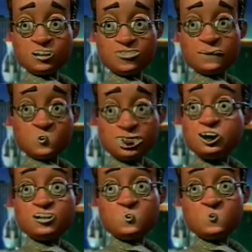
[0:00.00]
gonna be with a
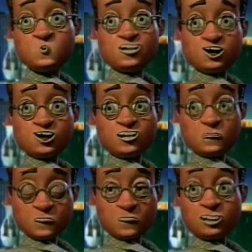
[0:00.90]
hooker, okay?
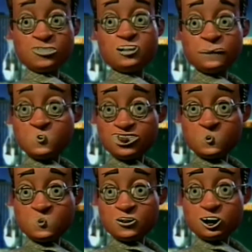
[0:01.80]
It's gonna be with a
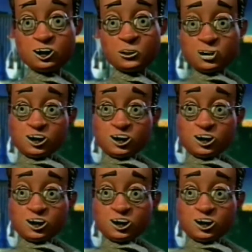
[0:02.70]
real girl, you